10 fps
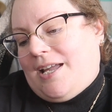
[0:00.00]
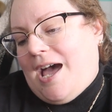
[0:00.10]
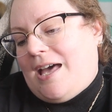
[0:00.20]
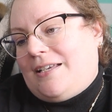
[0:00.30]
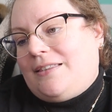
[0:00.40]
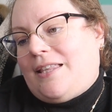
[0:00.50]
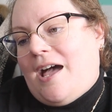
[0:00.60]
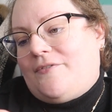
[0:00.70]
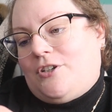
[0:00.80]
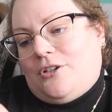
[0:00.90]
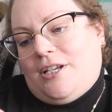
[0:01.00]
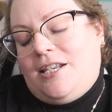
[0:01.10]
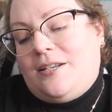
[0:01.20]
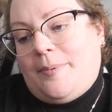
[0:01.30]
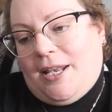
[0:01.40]
Cat and Lavender,
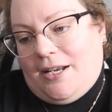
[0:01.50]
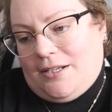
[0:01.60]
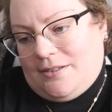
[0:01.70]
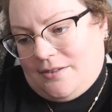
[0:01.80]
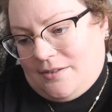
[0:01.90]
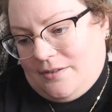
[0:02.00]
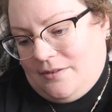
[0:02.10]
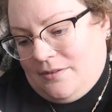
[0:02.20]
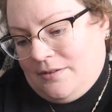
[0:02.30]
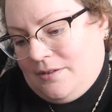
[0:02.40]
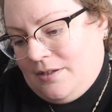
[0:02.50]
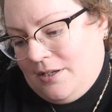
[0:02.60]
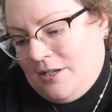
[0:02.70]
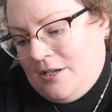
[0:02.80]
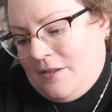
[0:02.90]
Independence.
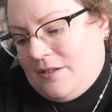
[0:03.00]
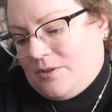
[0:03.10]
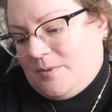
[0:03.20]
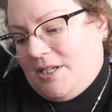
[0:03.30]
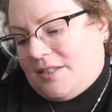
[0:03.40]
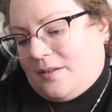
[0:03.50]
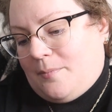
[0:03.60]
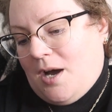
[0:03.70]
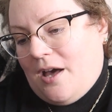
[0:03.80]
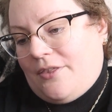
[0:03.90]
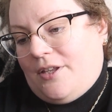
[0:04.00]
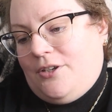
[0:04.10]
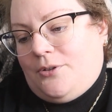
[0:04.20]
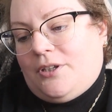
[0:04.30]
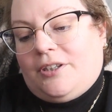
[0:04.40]
This one is the Moth and
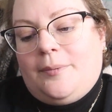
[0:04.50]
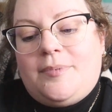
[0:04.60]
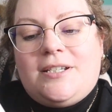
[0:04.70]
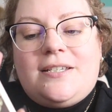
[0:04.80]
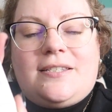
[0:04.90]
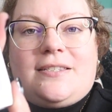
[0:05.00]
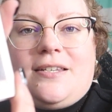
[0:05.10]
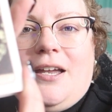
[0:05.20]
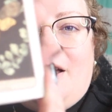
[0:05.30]
Eucalyptus.